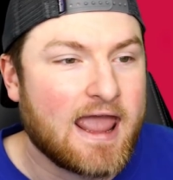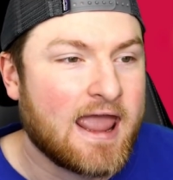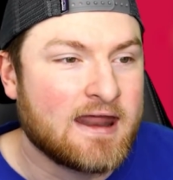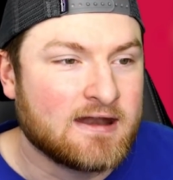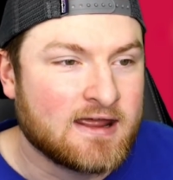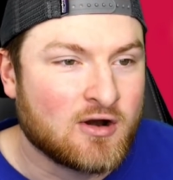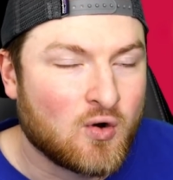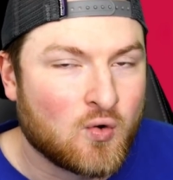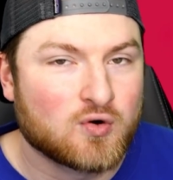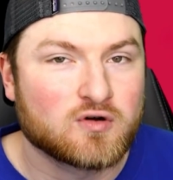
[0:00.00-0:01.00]
And in
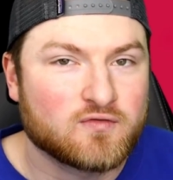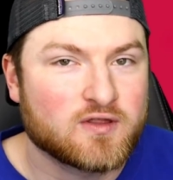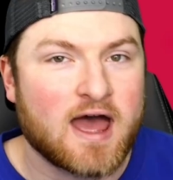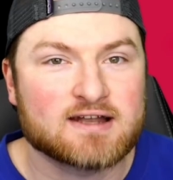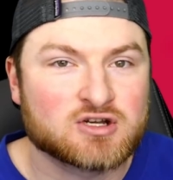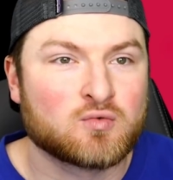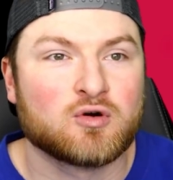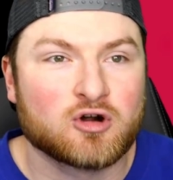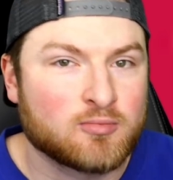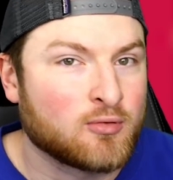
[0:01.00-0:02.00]
order for that to
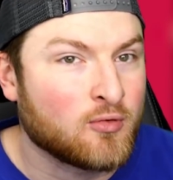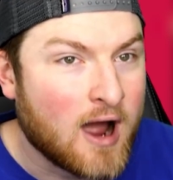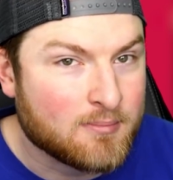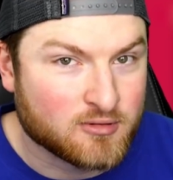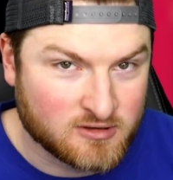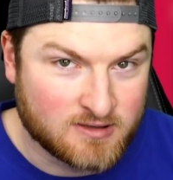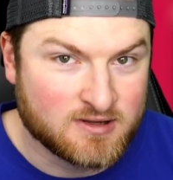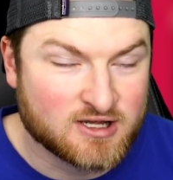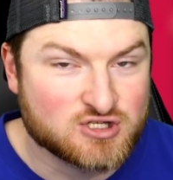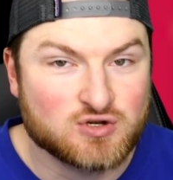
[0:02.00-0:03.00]
work properly,
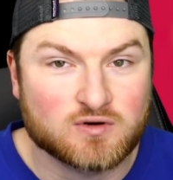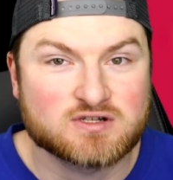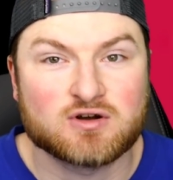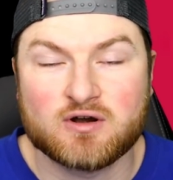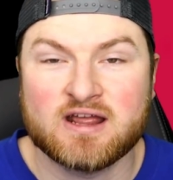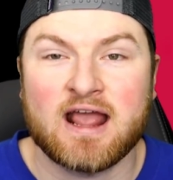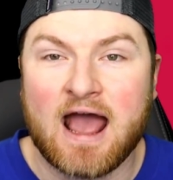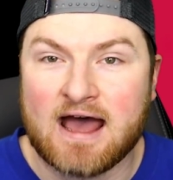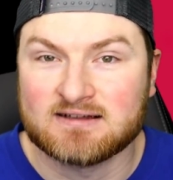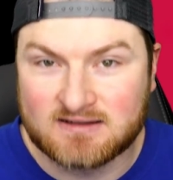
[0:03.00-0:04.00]
because you are starting
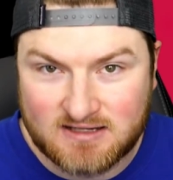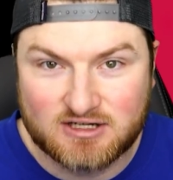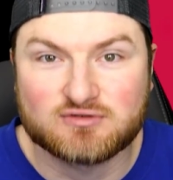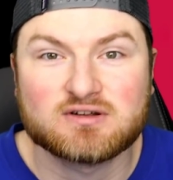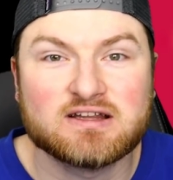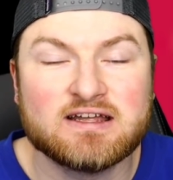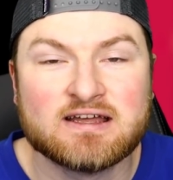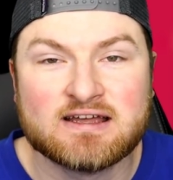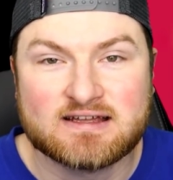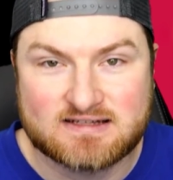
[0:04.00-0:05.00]
at
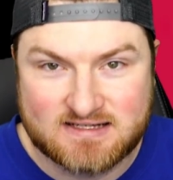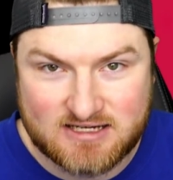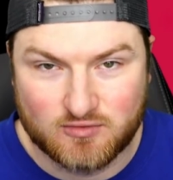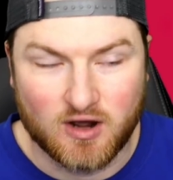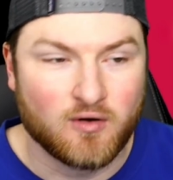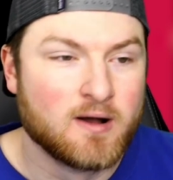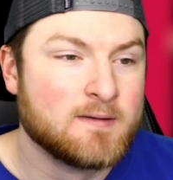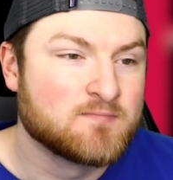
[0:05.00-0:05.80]
literally zero,